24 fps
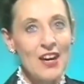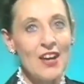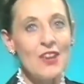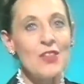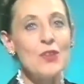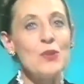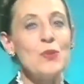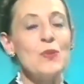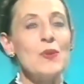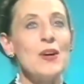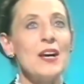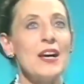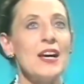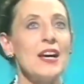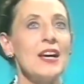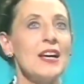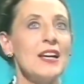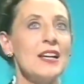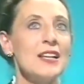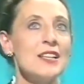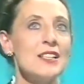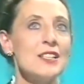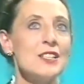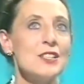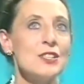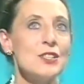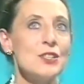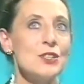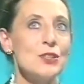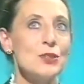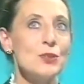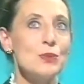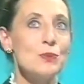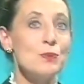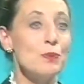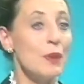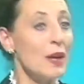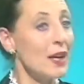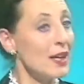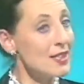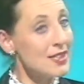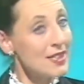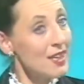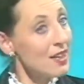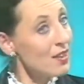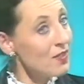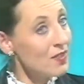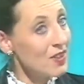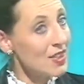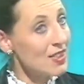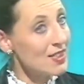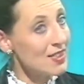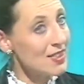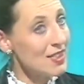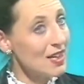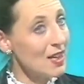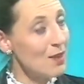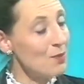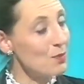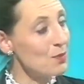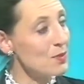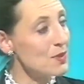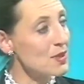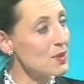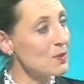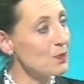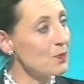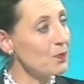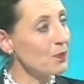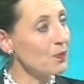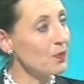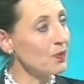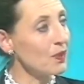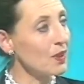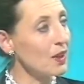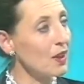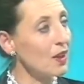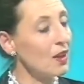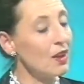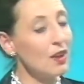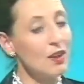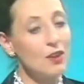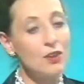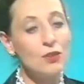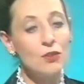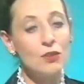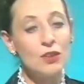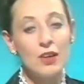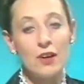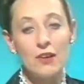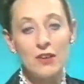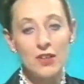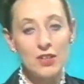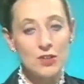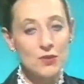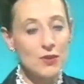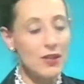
The other way is to buy saving stamps. Mm -hmm. uh, you can go